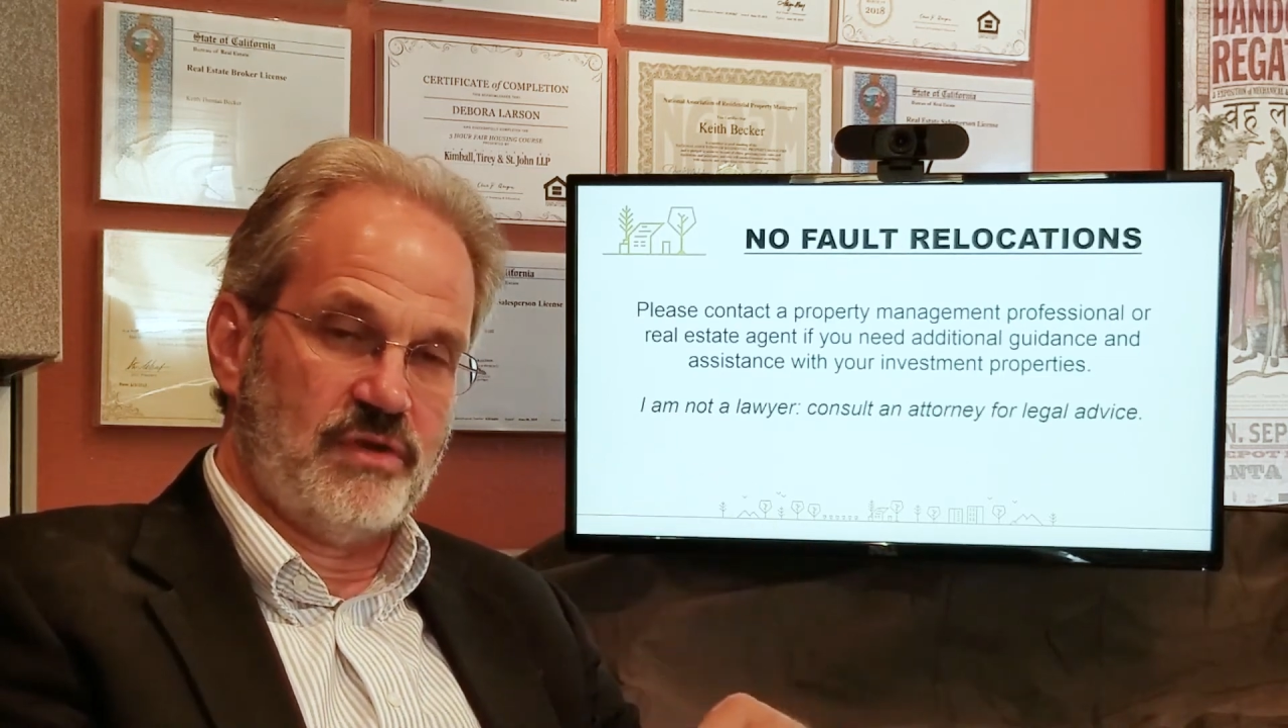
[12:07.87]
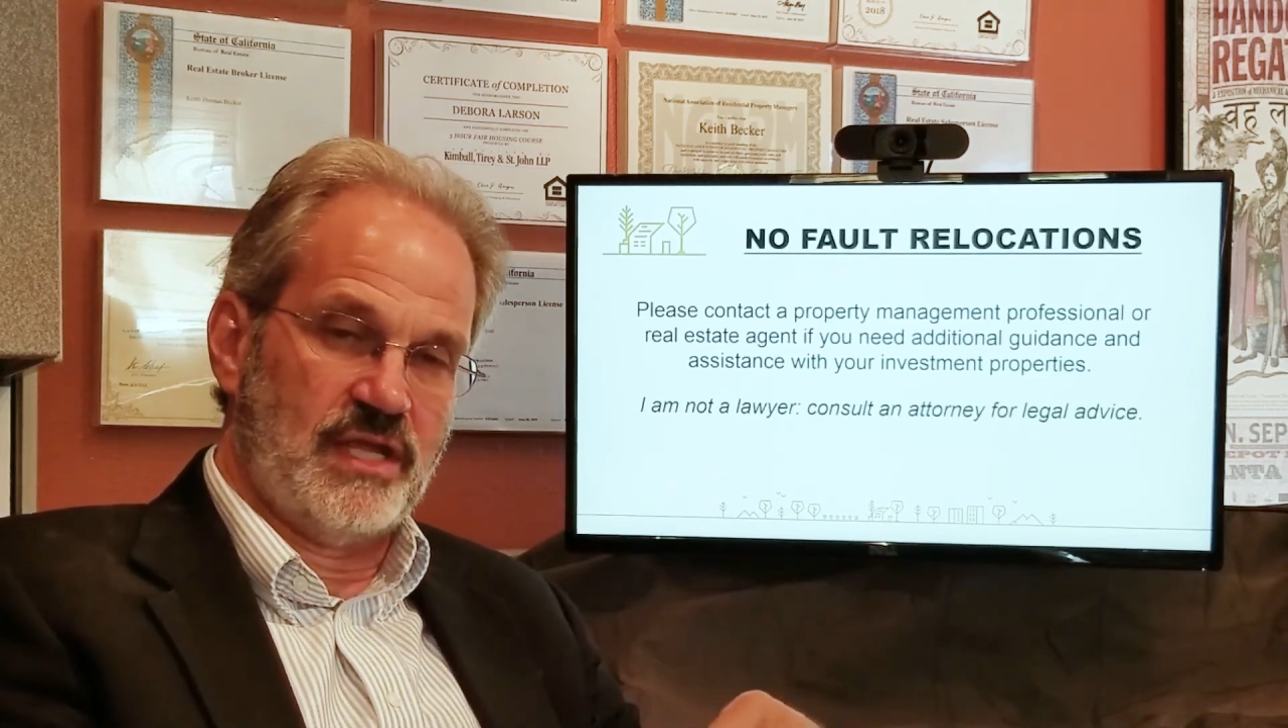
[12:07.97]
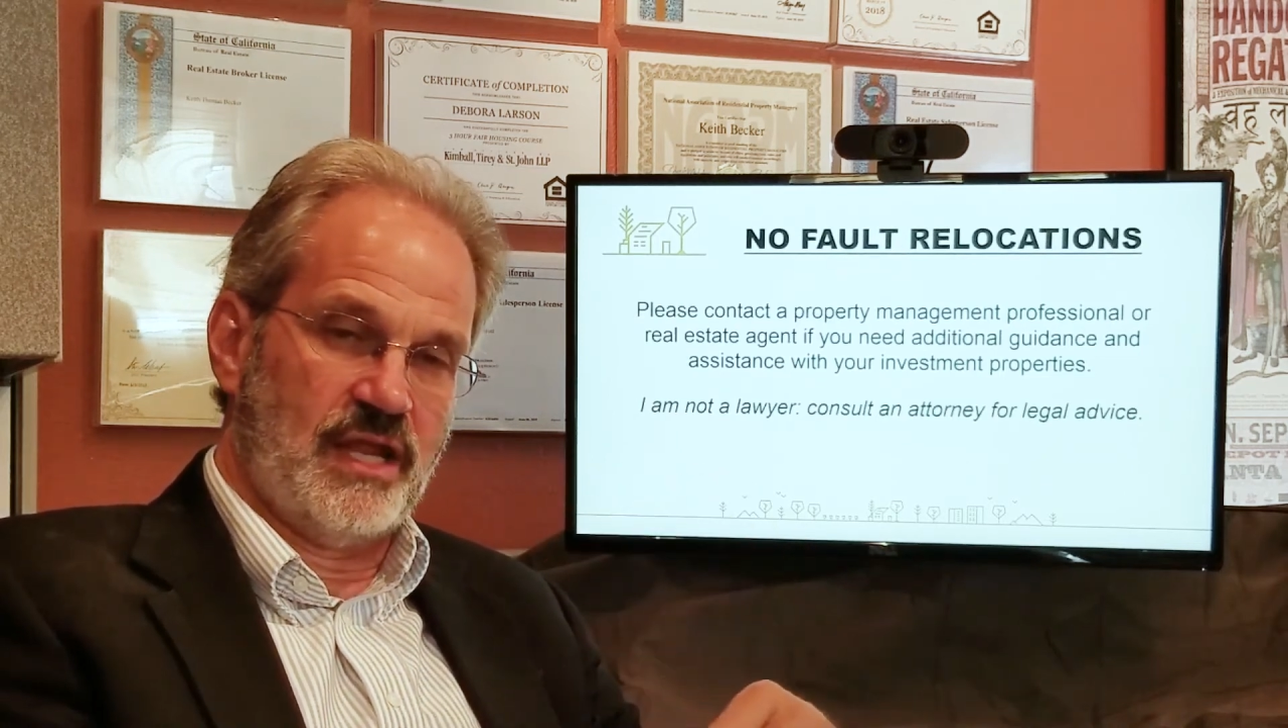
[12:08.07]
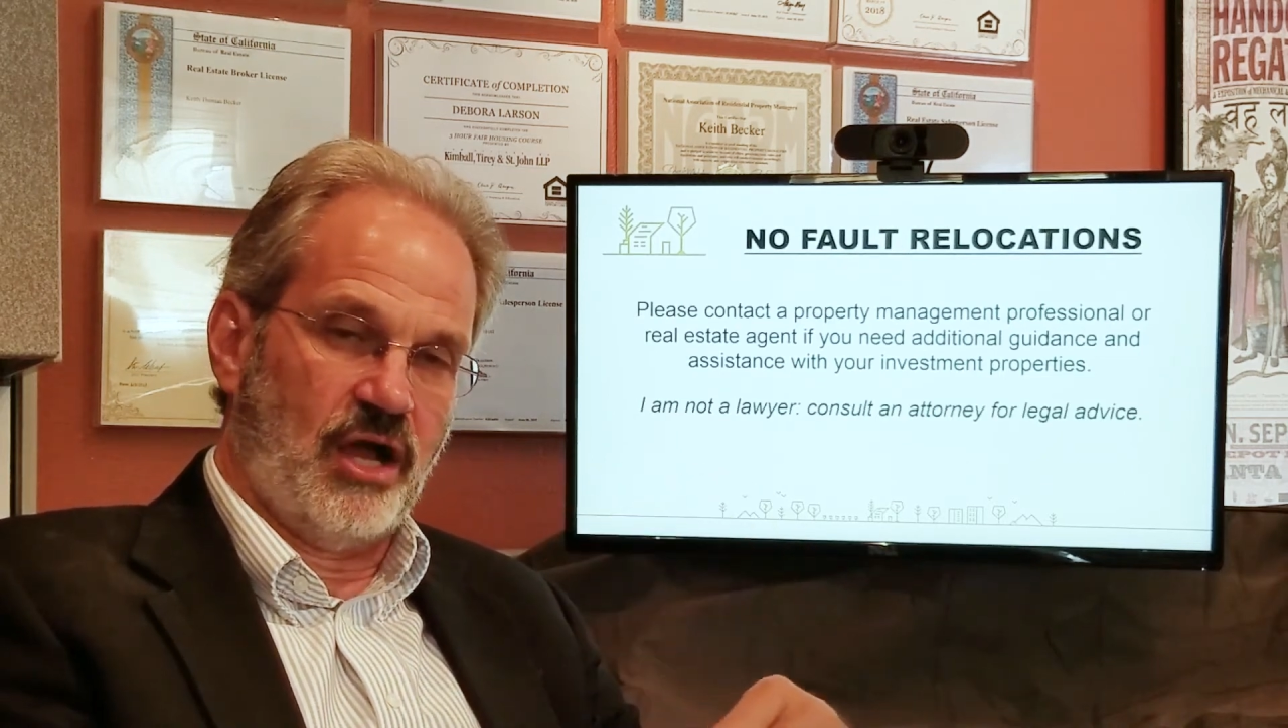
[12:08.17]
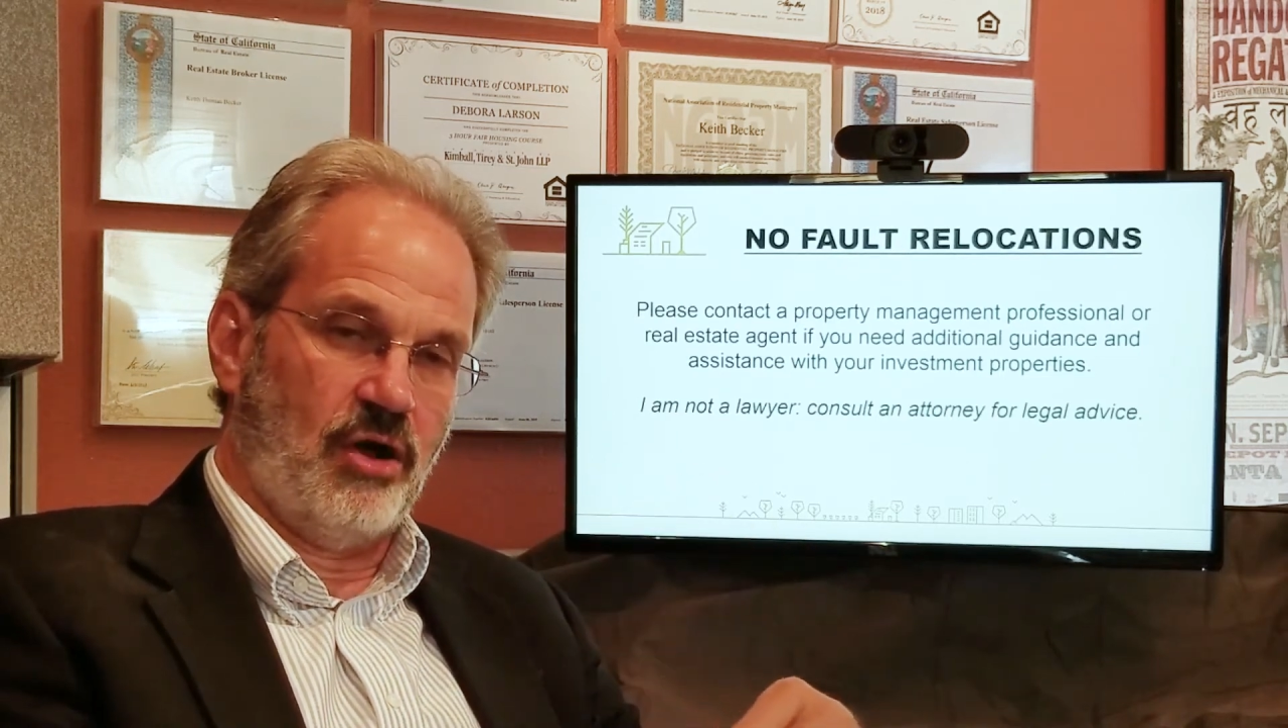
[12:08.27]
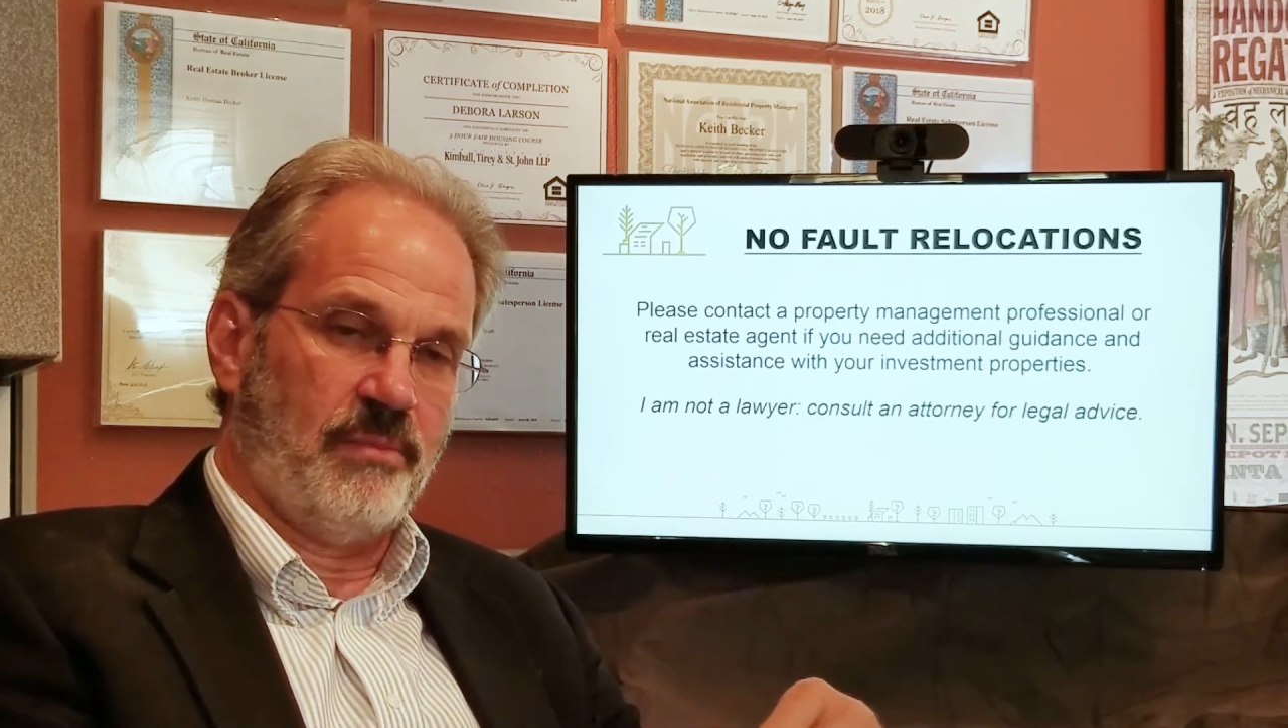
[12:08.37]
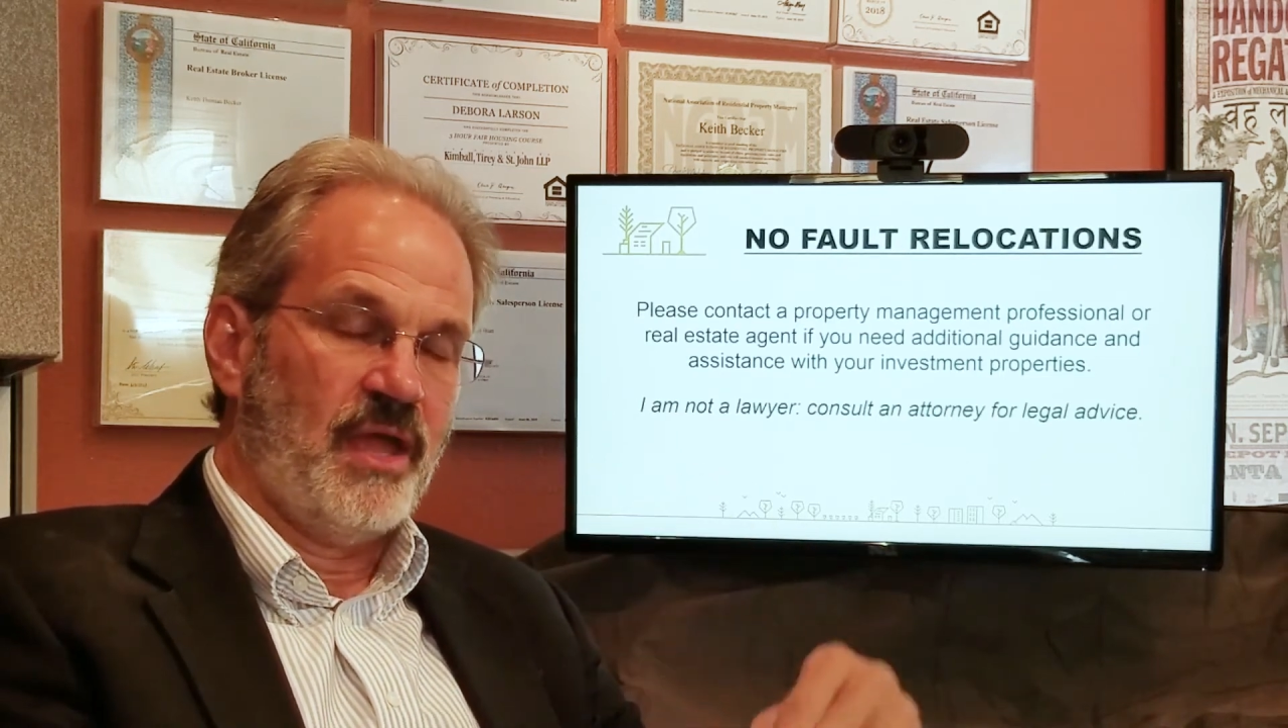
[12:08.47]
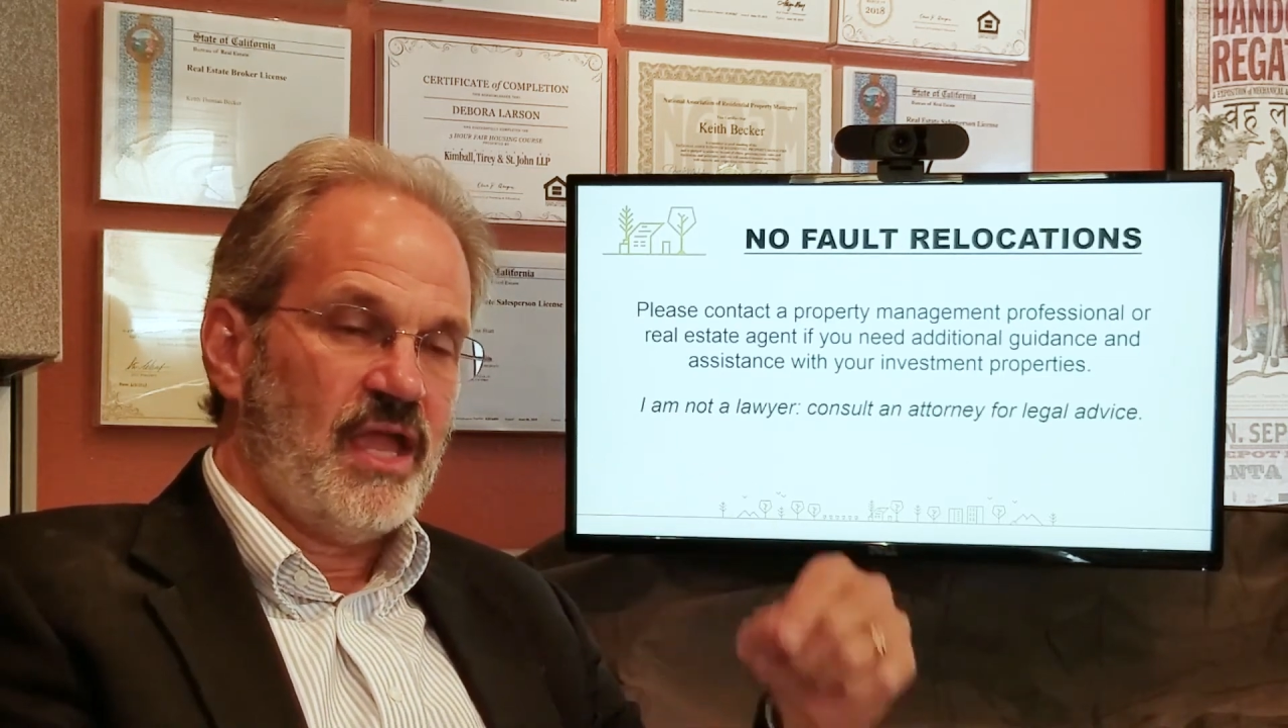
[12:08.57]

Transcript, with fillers: need help,